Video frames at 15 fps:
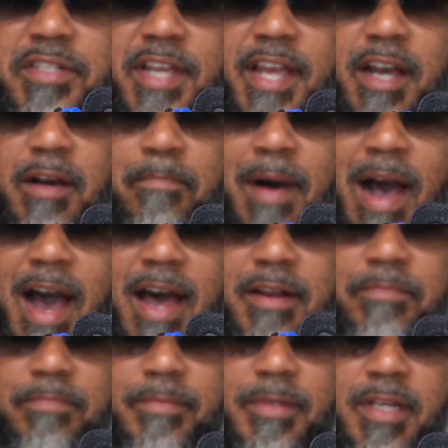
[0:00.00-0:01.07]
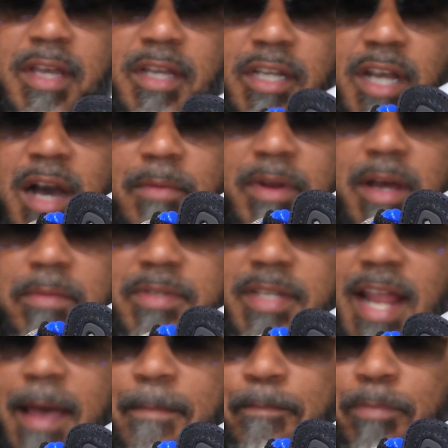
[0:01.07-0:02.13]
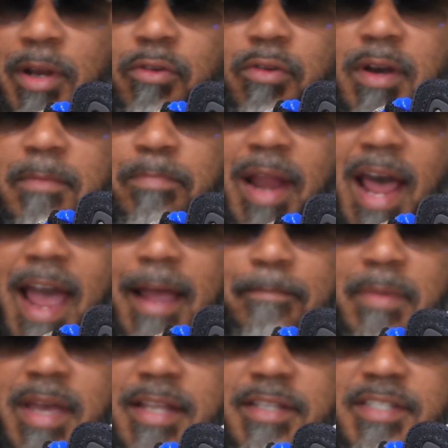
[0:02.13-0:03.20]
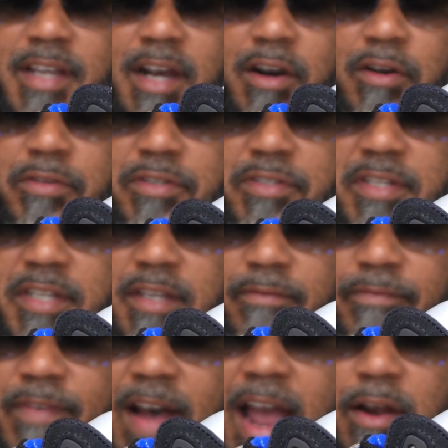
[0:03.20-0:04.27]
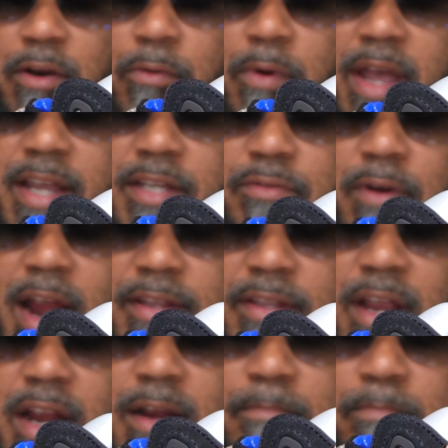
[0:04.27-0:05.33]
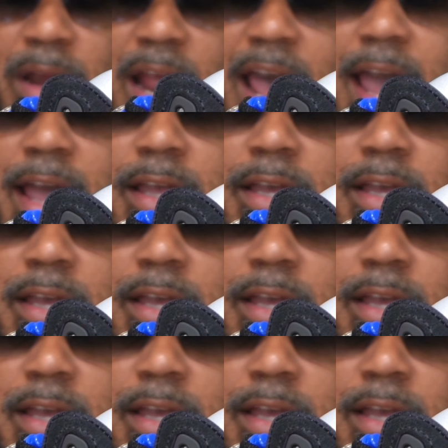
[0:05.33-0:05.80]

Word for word: gel bottom. Coming up to that blue and black midsole. You see your fighter wings right there in black